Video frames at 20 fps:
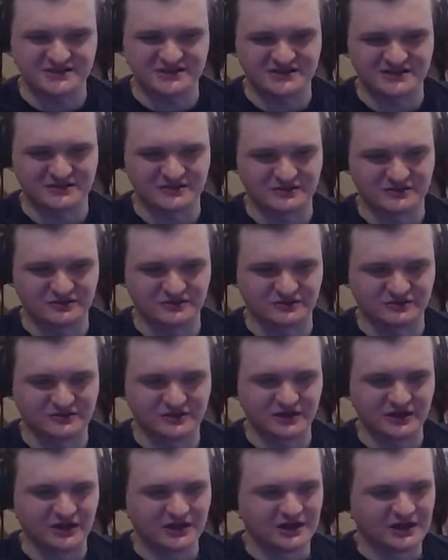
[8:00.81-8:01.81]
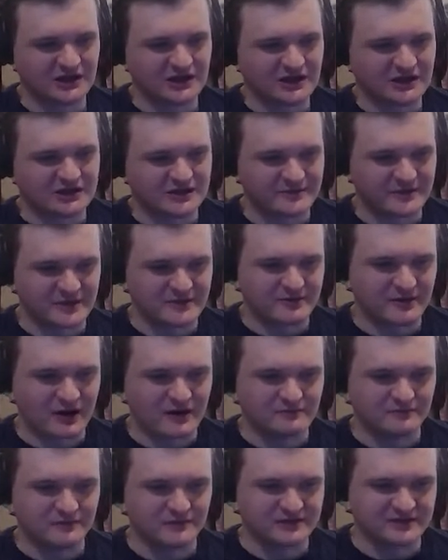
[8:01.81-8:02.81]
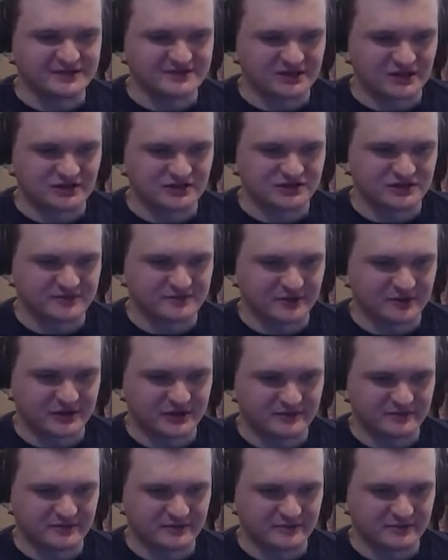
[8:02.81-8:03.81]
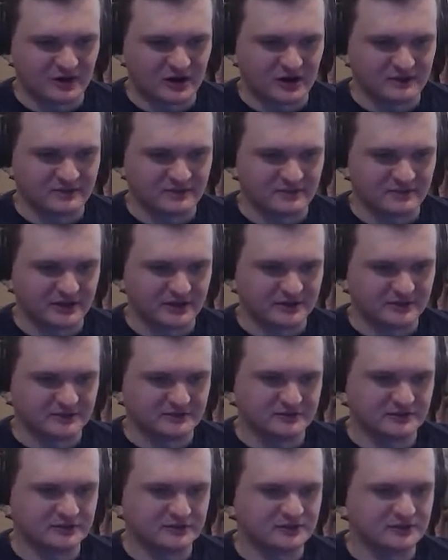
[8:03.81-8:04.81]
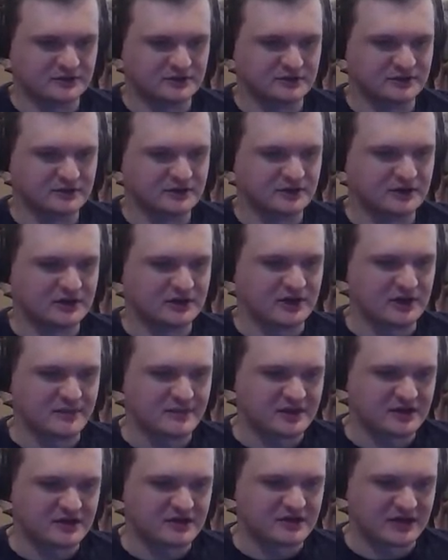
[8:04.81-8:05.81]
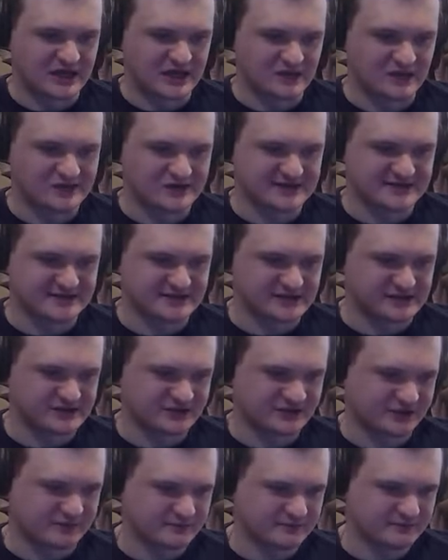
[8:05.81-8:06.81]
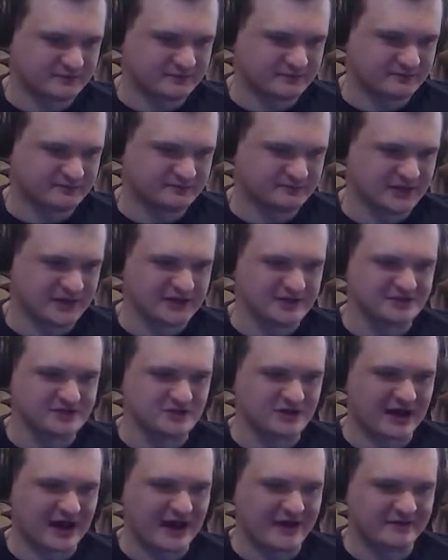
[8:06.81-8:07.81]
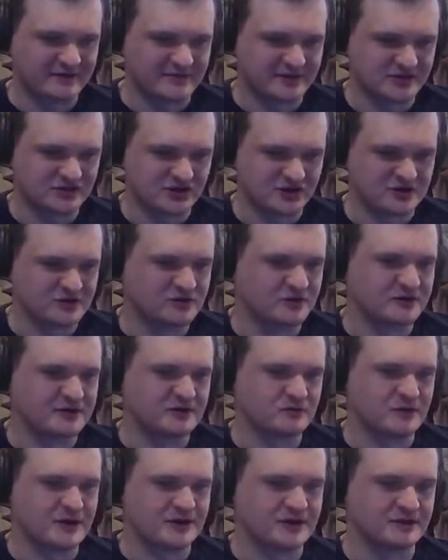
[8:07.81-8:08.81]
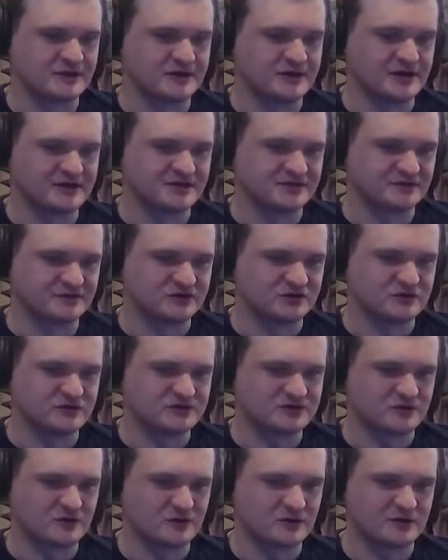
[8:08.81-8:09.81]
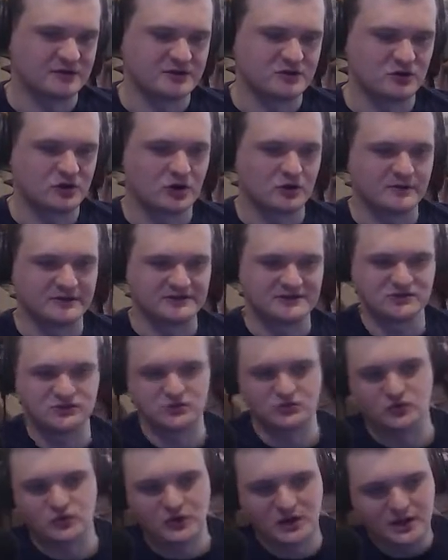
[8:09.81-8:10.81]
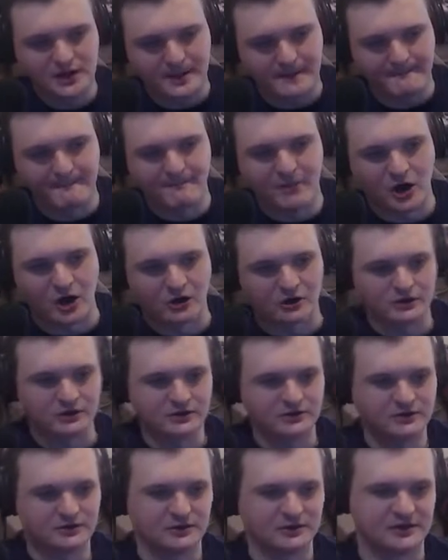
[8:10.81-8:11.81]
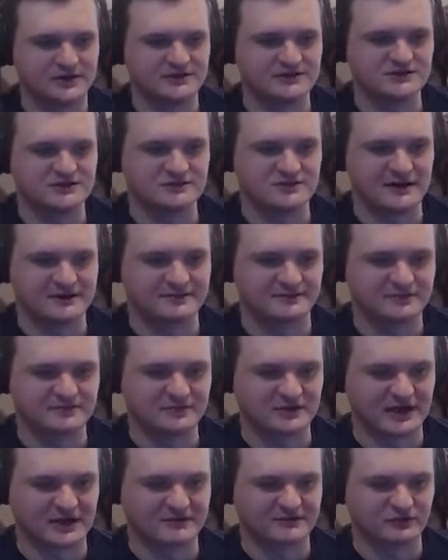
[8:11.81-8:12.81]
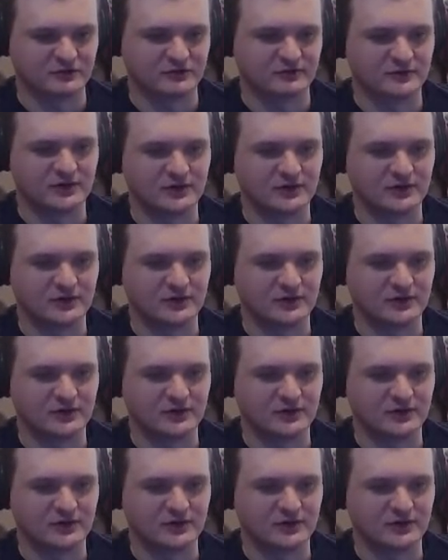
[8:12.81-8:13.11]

the big problem with this long jump, or not the problem, but a big thing with this long jump is you have to make sure you're doing it right on the edge. If you do it too early, you're going to bonk into that platform.